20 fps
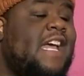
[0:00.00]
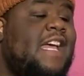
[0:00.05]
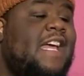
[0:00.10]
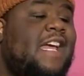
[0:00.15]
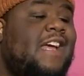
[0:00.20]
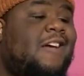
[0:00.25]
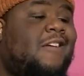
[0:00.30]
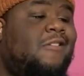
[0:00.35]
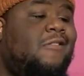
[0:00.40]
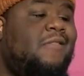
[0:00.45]

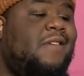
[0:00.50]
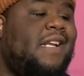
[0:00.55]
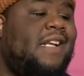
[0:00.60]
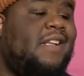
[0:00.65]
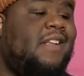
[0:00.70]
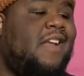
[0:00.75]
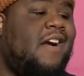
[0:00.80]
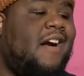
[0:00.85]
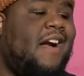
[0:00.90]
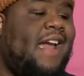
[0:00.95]
including
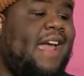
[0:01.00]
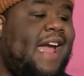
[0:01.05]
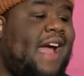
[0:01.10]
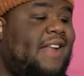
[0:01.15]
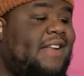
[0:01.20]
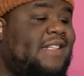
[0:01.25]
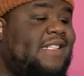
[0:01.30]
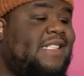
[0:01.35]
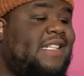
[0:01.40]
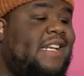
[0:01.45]
Larry
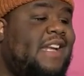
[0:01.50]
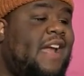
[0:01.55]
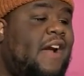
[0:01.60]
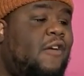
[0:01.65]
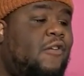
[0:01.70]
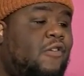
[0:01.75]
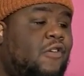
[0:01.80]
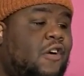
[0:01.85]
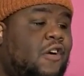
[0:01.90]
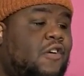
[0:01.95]
Ellison at
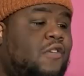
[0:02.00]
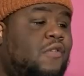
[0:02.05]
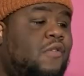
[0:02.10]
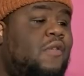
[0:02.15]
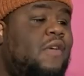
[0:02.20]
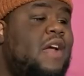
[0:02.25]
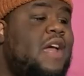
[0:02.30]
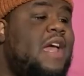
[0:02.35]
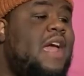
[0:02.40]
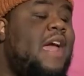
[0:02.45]

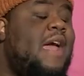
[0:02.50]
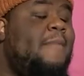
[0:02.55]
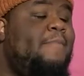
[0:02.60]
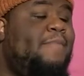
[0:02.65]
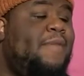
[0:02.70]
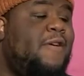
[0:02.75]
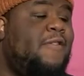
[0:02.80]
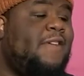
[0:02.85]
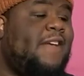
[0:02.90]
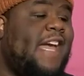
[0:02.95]
Oracle and
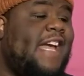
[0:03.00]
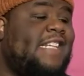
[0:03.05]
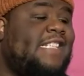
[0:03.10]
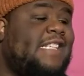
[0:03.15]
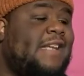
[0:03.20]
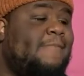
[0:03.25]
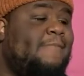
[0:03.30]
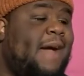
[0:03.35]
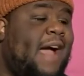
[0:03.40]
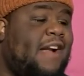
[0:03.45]
Bill Gates
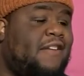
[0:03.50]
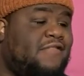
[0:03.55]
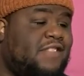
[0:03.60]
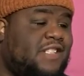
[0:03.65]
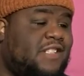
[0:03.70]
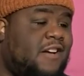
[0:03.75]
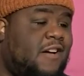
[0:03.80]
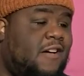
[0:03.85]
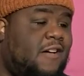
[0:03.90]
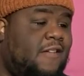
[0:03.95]
at
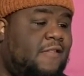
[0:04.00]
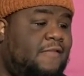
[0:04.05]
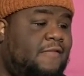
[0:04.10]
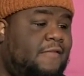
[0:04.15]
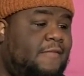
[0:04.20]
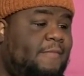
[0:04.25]
Microsoft.